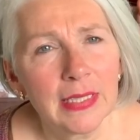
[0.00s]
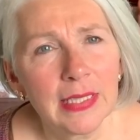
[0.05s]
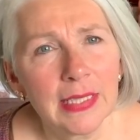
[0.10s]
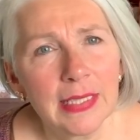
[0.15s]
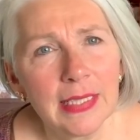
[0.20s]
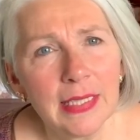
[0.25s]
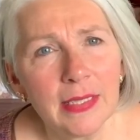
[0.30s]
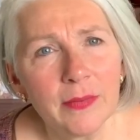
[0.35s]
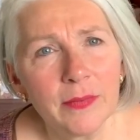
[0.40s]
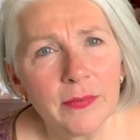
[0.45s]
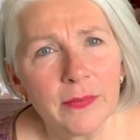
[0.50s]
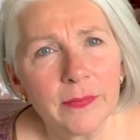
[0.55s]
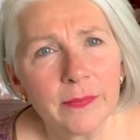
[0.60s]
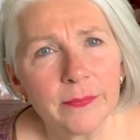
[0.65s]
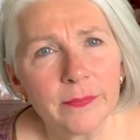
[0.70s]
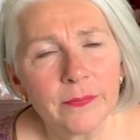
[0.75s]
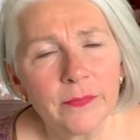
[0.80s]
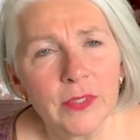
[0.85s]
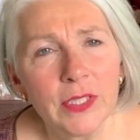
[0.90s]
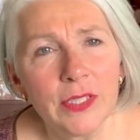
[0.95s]
I think,
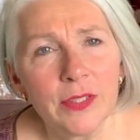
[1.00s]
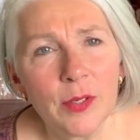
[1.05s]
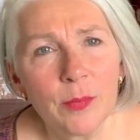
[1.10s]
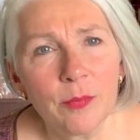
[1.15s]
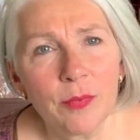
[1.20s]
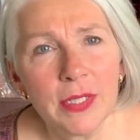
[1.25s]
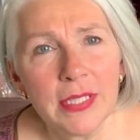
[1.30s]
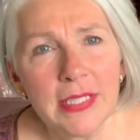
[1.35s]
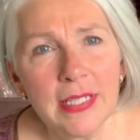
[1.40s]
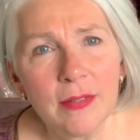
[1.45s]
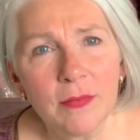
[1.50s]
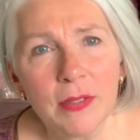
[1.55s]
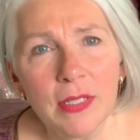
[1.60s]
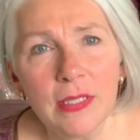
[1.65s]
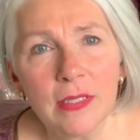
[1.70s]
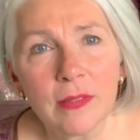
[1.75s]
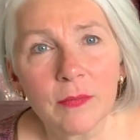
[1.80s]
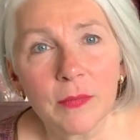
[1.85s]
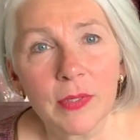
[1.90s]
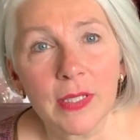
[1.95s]
well, you're pretty
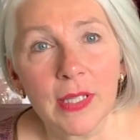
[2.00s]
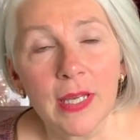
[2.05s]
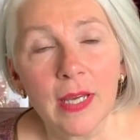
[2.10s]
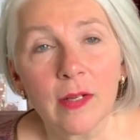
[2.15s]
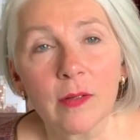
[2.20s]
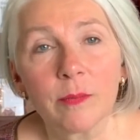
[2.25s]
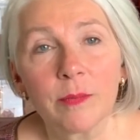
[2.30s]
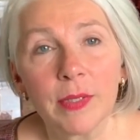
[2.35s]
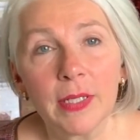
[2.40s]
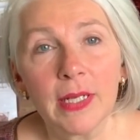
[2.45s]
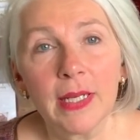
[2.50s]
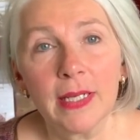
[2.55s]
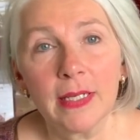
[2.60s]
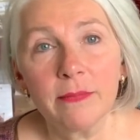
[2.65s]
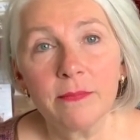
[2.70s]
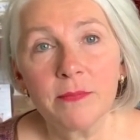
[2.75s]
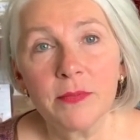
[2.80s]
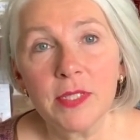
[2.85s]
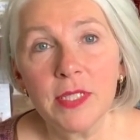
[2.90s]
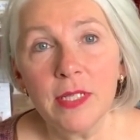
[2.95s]
with and without, but
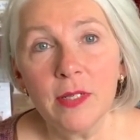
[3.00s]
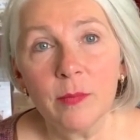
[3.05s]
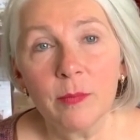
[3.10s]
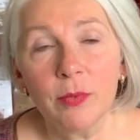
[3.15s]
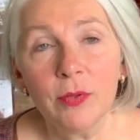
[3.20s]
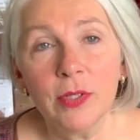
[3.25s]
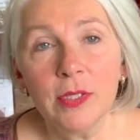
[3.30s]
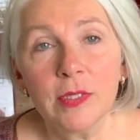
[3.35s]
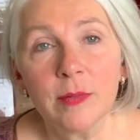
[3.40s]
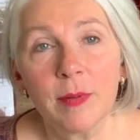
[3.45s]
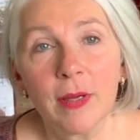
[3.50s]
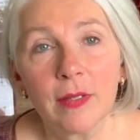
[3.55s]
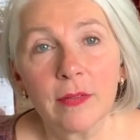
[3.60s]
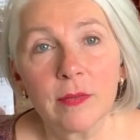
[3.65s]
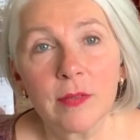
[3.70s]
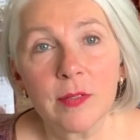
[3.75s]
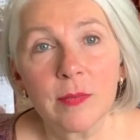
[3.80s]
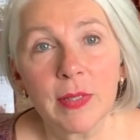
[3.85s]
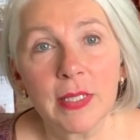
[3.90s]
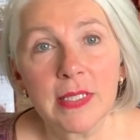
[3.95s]
I see your point about
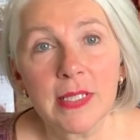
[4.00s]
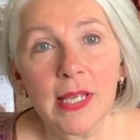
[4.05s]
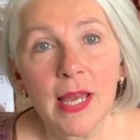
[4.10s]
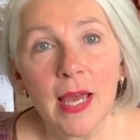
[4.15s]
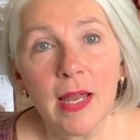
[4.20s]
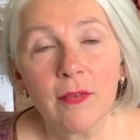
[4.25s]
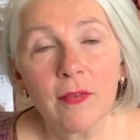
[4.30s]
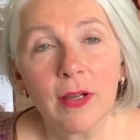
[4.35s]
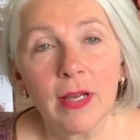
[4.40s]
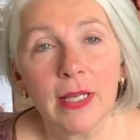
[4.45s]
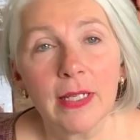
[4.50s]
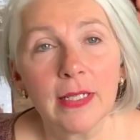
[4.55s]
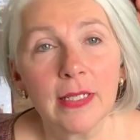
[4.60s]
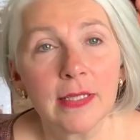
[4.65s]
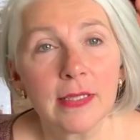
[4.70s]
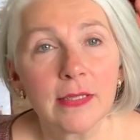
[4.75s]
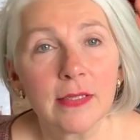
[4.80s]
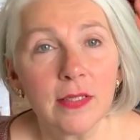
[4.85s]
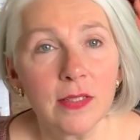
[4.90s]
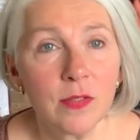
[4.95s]
the mascara and
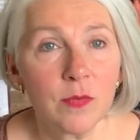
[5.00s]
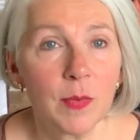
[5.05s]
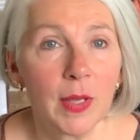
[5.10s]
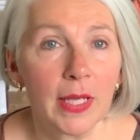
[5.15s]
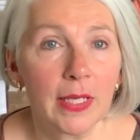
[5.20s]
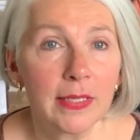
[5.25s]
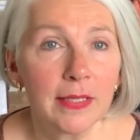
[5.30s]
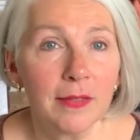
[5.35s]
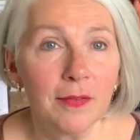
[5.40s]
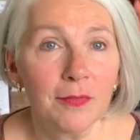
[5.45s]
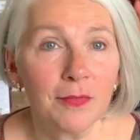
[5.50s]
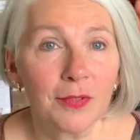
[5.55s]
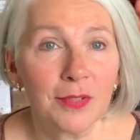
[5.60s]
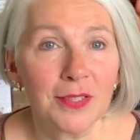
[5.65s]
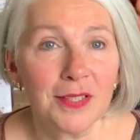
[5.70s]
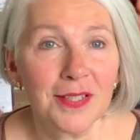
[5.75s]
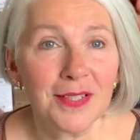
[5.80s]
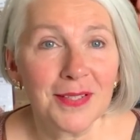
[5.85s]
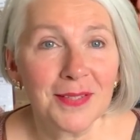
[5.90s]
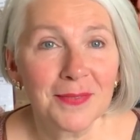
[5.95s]
it does make a
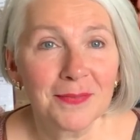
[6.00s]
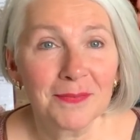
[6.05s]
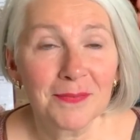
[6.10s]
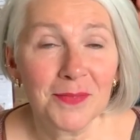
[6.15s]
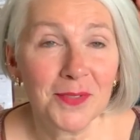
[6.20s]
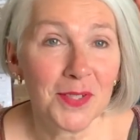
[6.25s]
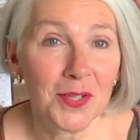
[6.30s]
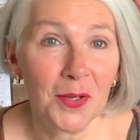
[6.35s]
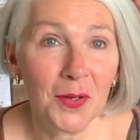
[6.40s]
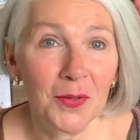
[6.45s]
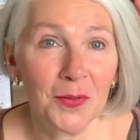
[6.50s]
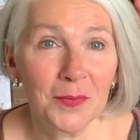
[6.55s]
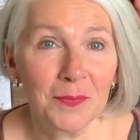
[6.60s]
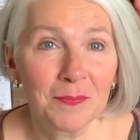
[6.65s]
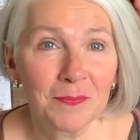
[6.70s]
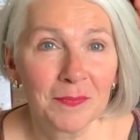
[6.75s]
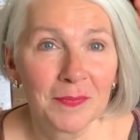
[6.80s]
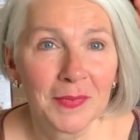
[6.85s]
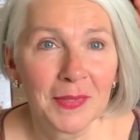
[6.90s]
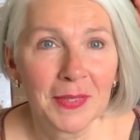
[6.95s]
difference. So
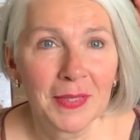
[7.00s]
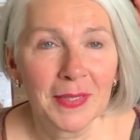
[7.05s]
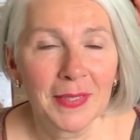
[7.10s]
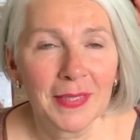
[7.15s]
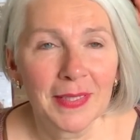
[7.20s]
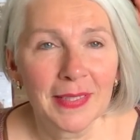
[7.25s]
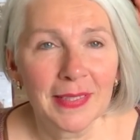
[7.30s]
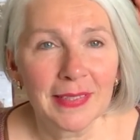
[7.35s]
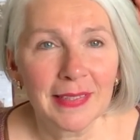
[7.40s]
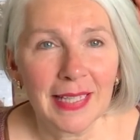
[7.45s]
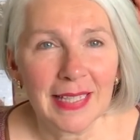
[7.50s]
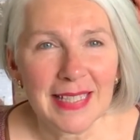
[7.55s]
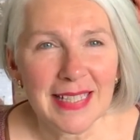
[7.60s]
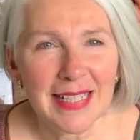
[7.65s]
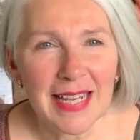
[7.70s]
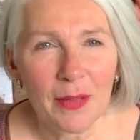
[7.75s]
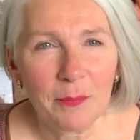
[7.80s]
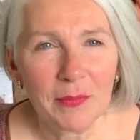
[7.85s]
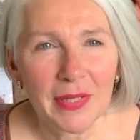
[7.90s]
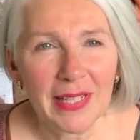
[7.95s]
that
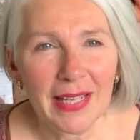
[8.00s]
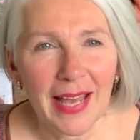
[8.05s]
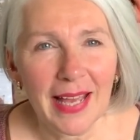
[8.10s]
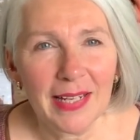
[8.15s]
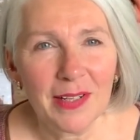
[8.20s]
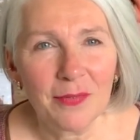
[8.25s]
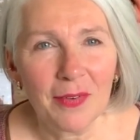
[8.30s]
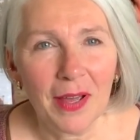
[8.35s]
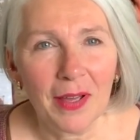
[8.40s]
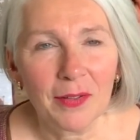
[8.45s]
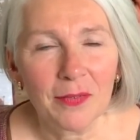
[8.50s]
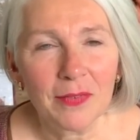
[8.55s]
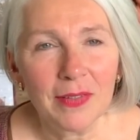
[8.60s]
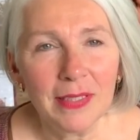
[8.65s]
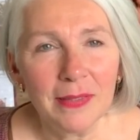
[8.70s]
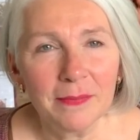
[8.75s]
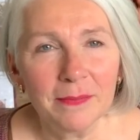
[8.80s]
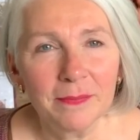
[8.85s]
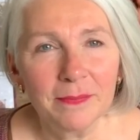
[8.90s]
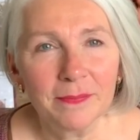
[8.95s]
snapped me kind of out of
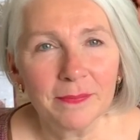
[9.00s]
it.